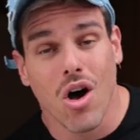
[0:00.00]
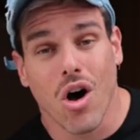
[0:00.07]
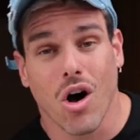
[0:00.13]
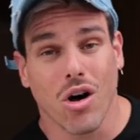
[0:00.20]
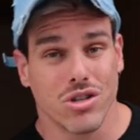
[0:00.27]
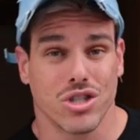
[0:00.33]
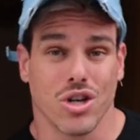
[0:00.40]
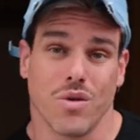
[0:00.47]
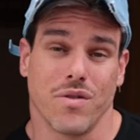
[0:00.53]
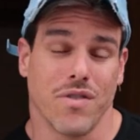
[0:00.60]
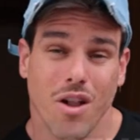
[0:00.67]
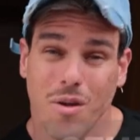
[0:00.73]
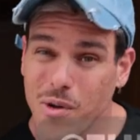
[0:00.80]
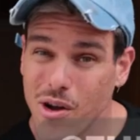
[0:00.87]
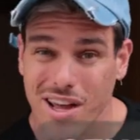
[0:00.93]
Also,
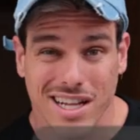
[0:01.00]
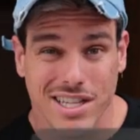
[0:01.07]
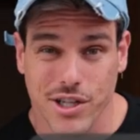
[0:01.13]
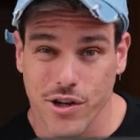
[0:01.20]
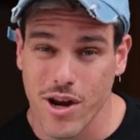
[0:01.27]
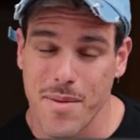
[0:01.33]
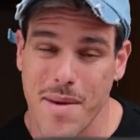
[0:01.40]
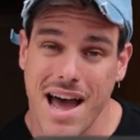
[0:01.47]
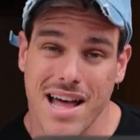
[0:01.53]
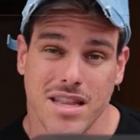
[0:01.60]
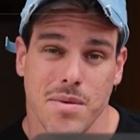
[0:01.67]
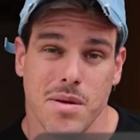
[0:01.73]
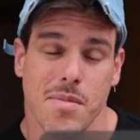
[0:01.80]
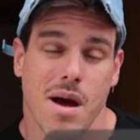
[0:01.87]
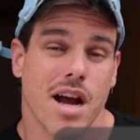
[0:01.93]
follow me on Instagram at
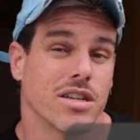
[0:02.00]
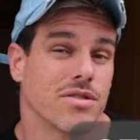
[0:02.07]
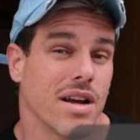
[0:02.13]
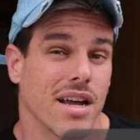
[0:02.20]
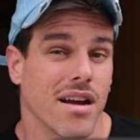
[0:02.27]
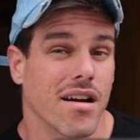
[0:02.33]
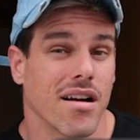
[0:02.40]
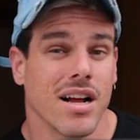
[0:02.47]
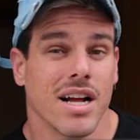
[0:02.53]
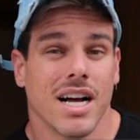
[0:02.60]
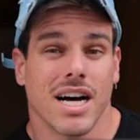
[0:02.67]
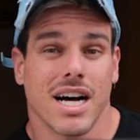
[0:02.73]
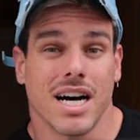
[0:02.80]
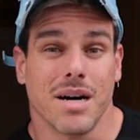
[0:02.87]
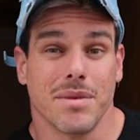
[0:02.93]
the B Meyers right here
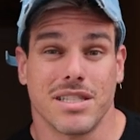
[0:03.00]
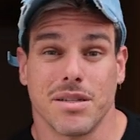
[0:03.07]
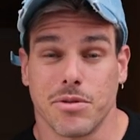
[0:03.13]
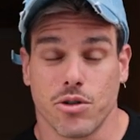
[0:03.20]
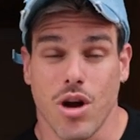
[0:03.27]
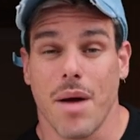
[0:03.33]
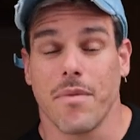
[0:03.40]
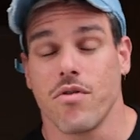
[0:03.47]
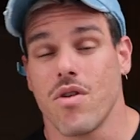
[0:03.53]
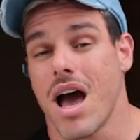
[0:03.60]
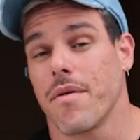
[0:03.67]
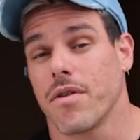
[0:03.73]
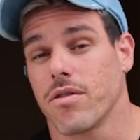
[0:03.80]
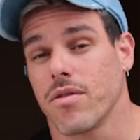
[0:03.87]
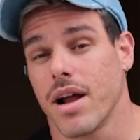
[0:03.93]
um, and subscribe if you
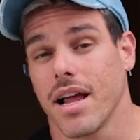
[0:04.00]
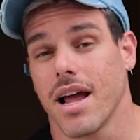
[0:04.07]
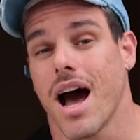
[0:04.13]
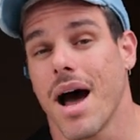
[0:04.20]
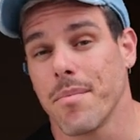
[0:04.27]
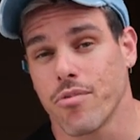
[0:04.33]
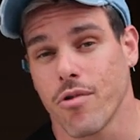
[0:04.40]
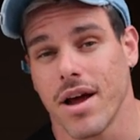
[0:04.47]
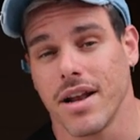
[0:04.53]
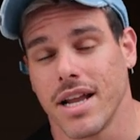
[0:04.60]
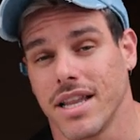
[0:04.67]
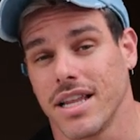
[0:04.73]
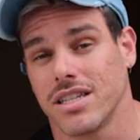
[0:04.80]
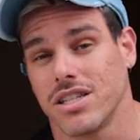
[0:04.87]
haven't already. I'm Brendan.